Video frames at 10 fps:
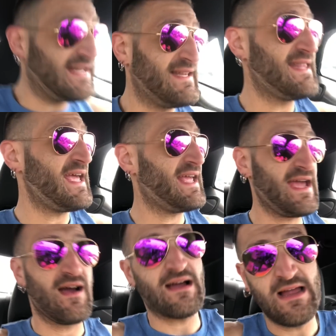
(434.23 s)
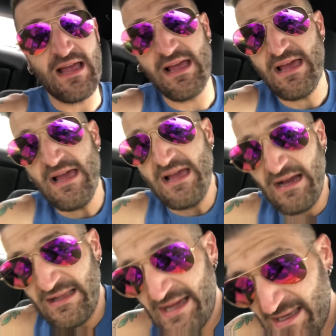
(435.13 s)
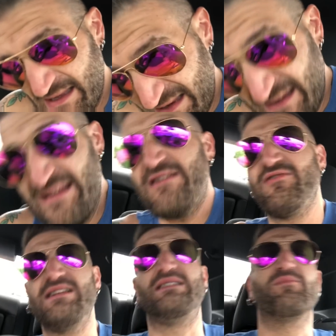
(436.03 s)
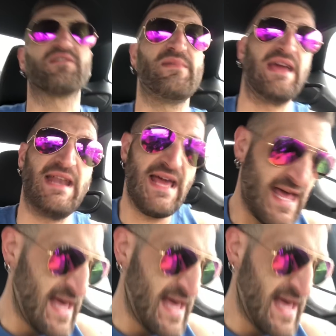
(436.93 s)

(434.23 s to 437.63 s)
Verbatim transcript: need to take care of that crazy mermaid.